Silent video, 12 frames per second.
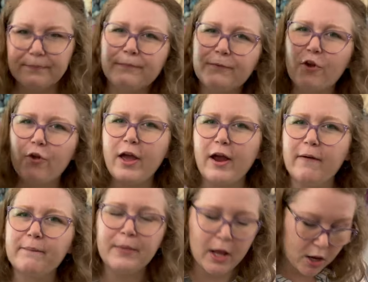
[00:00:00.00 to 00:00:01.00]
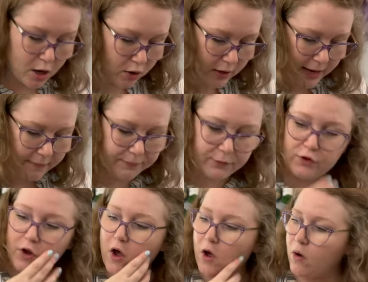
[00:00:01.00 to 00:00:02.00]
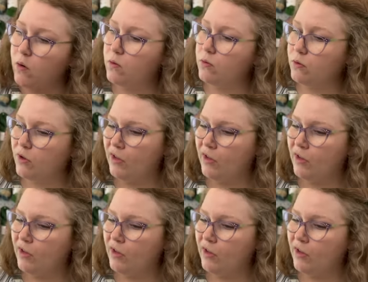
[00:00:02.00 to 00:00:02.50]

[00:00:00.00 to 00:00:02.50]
So there. Okay, so